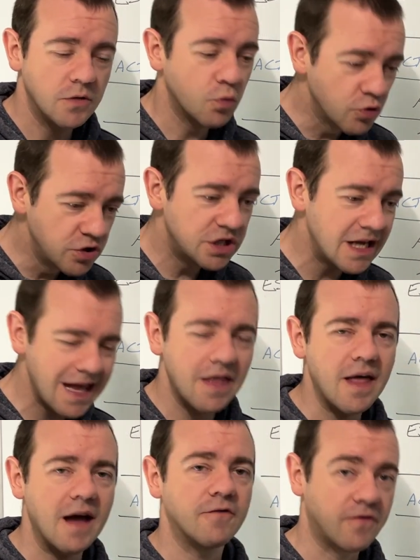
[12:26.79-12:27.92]
Once you get
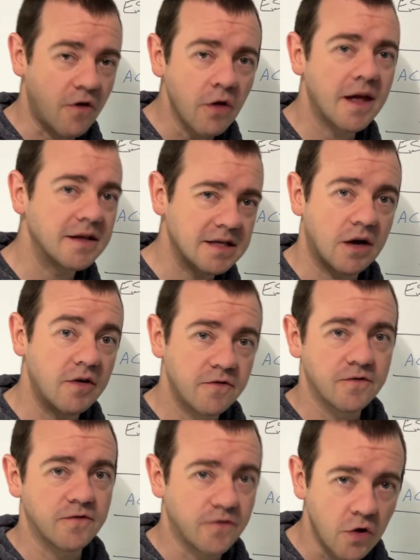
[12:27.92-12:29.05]
that for that tariff
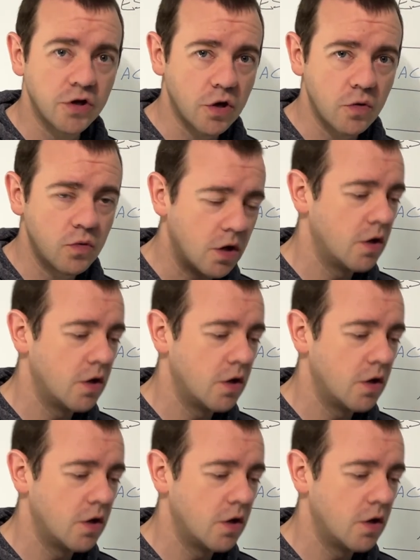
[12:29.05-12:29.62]
for you,